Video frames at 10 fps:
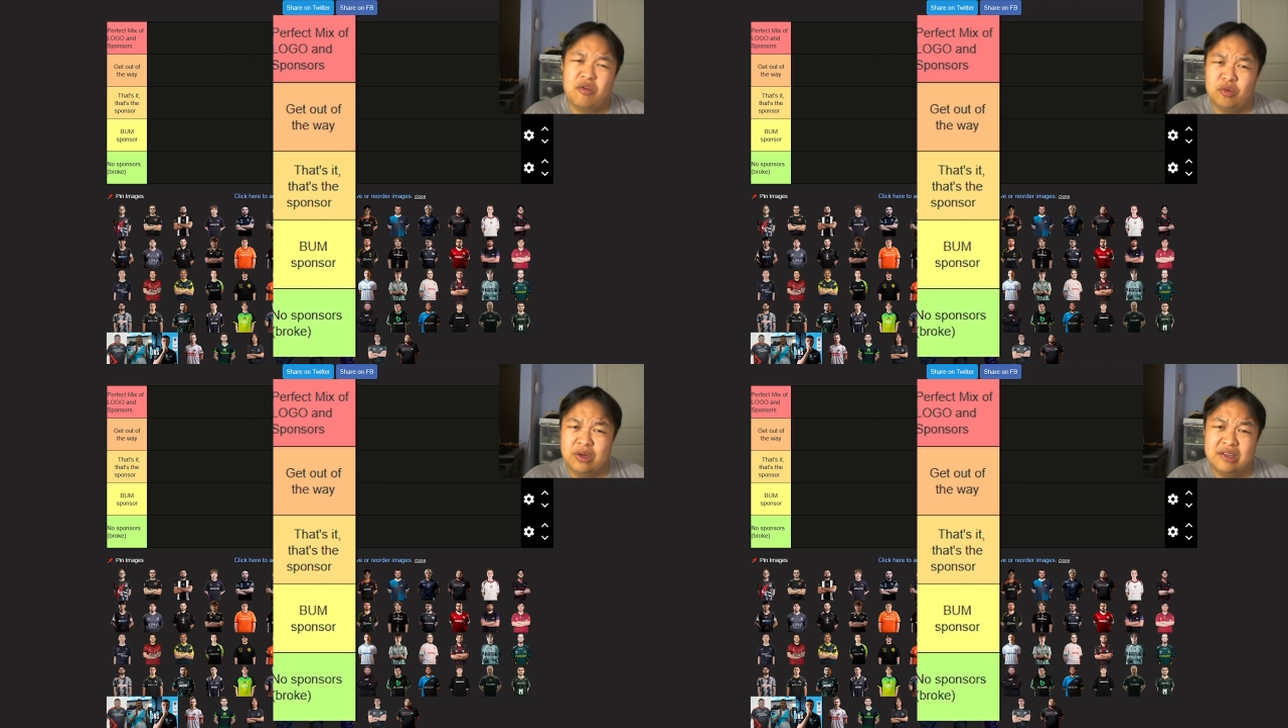
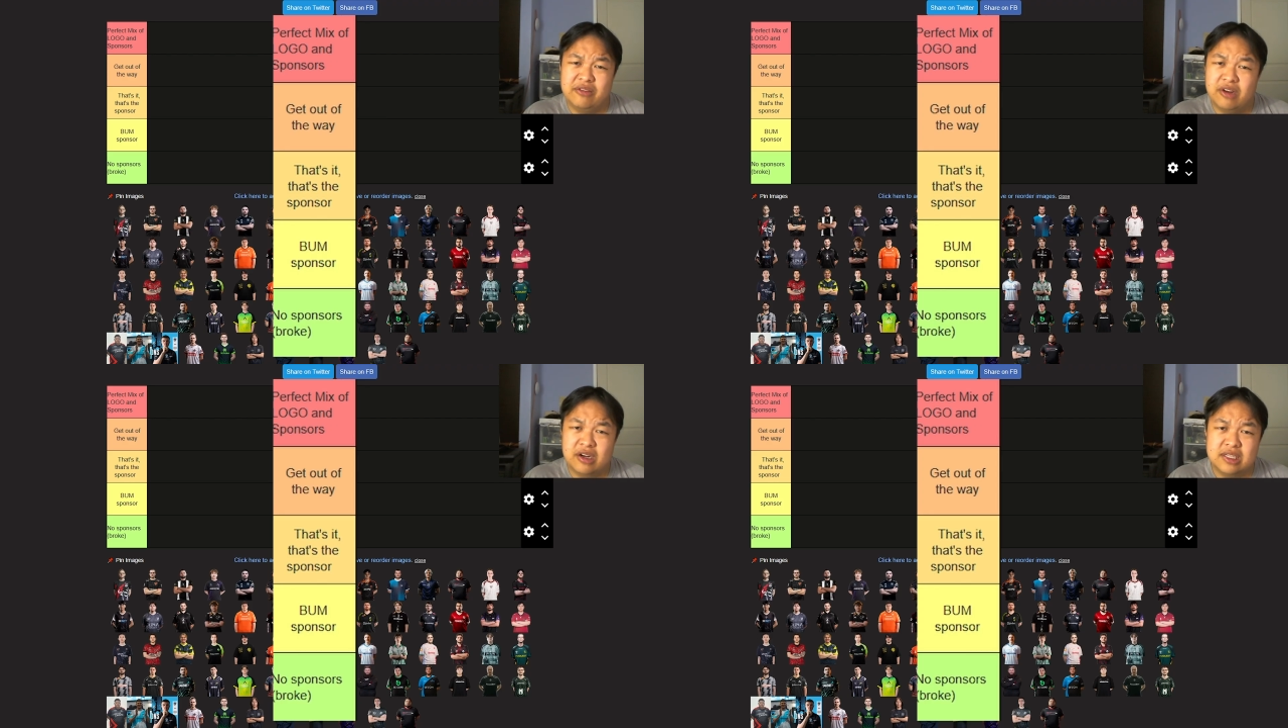really
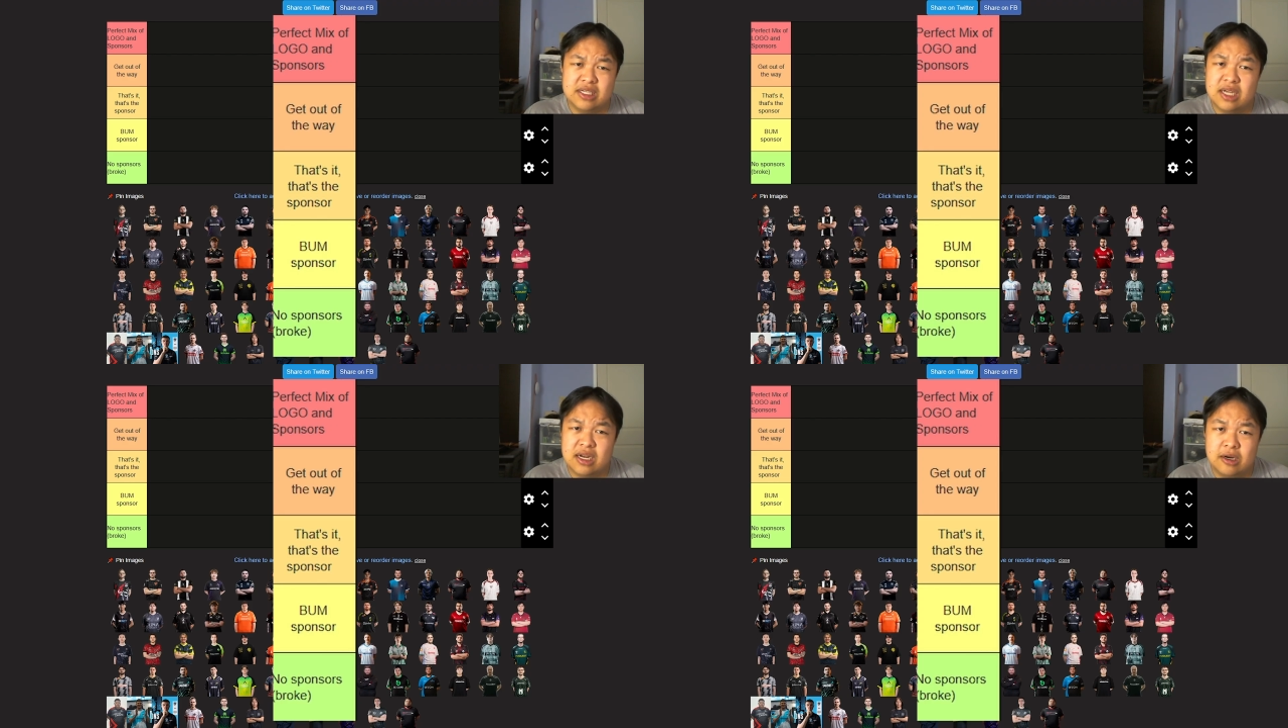fucking
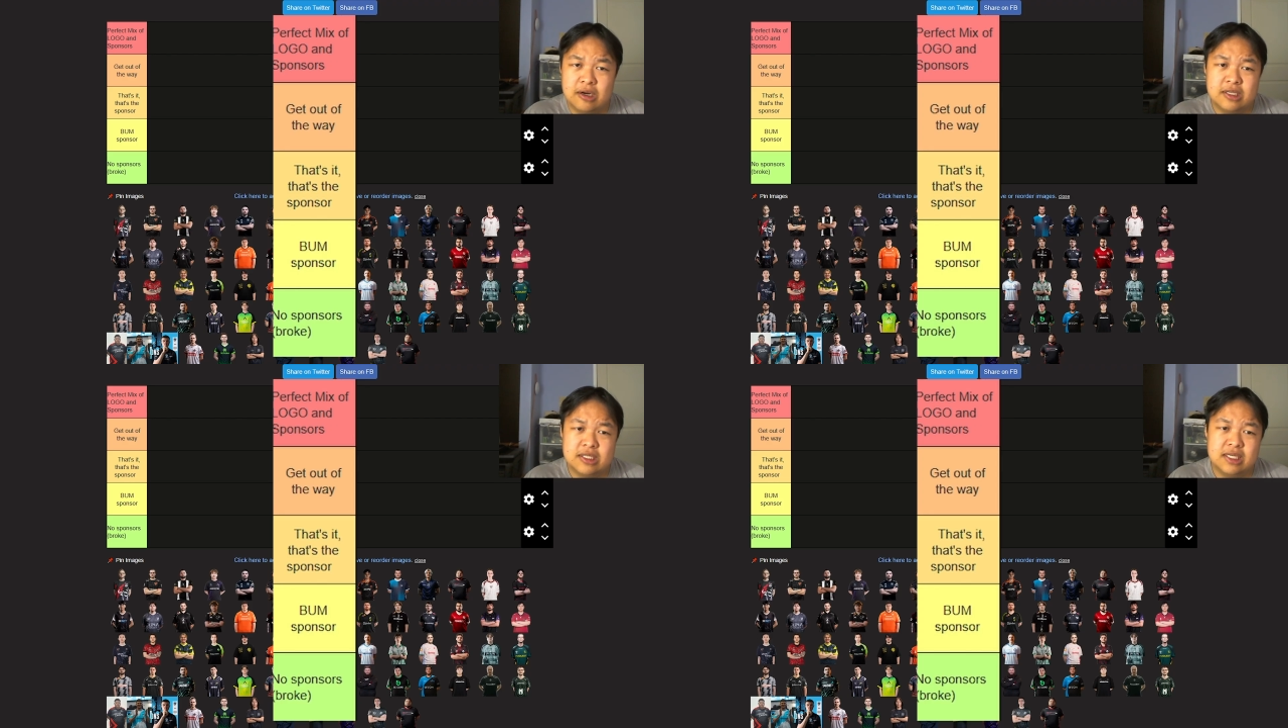suck,
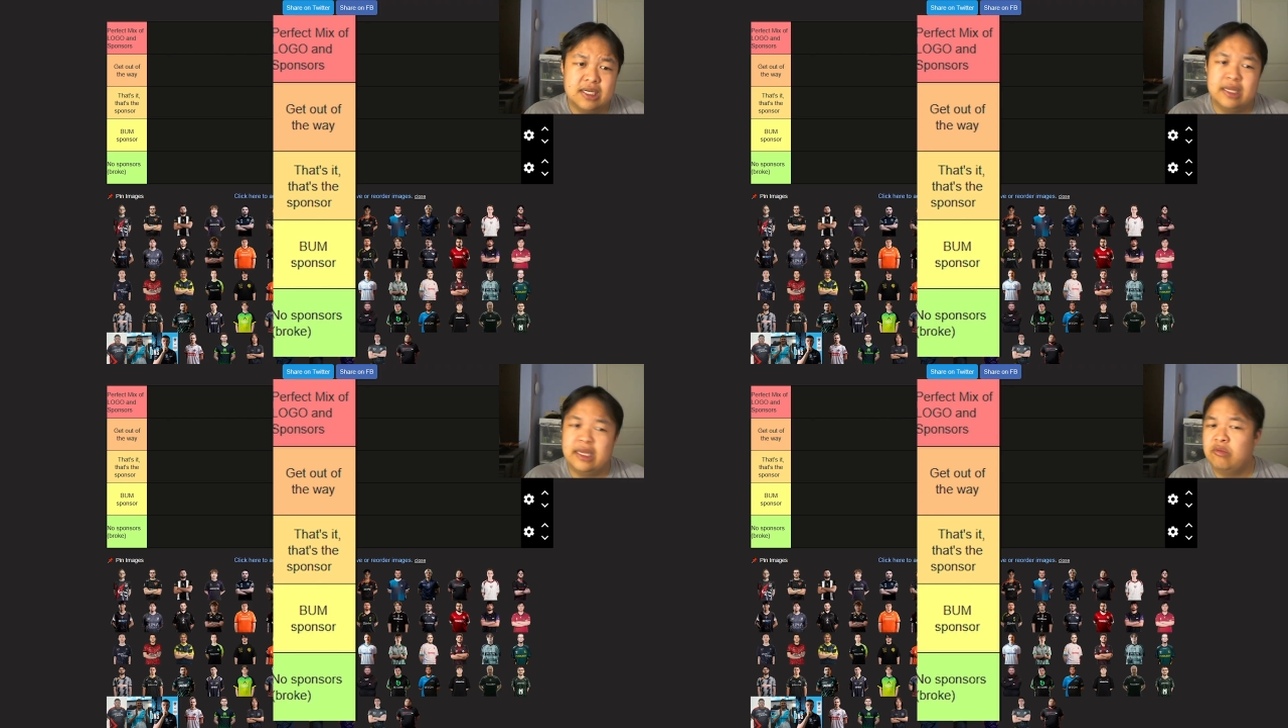honestly,
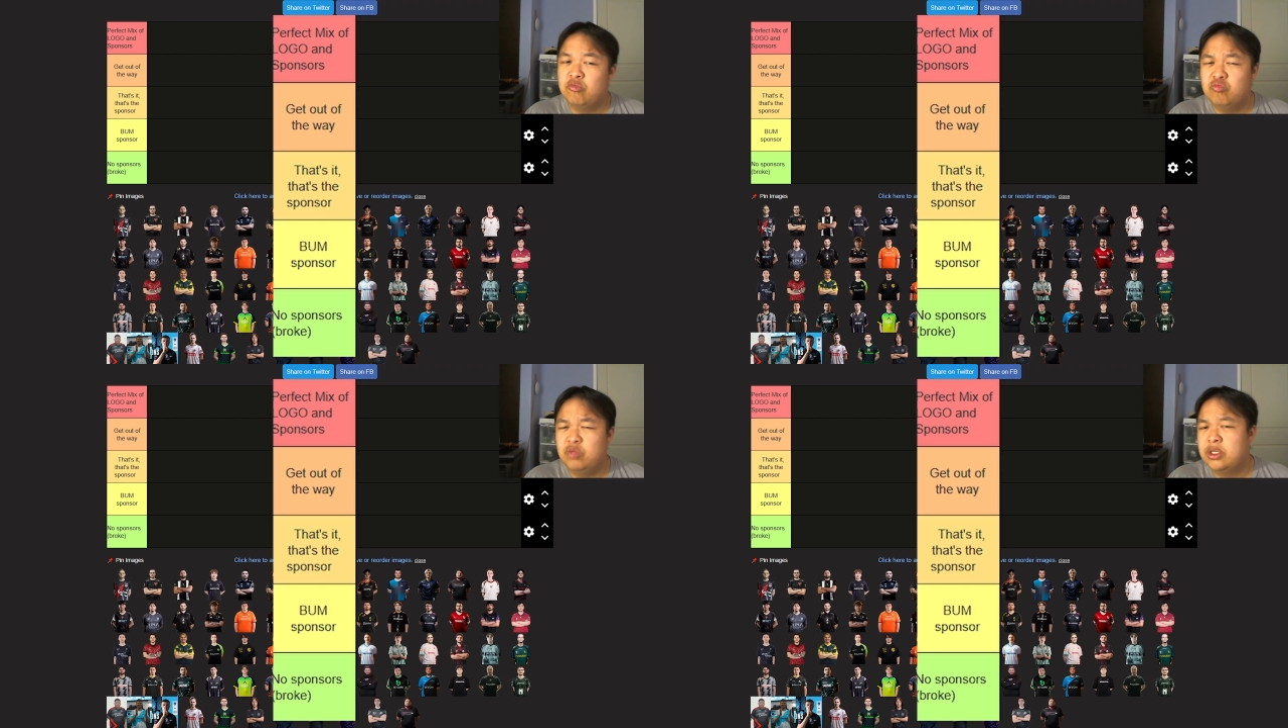and
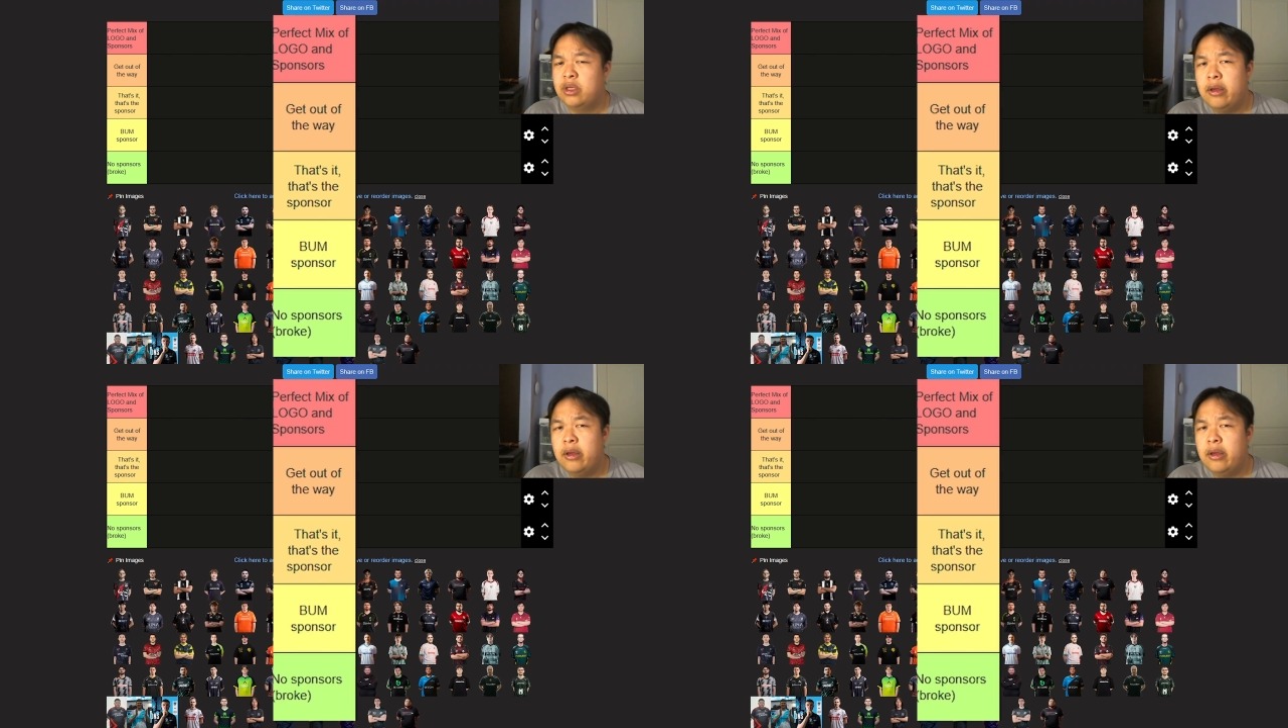the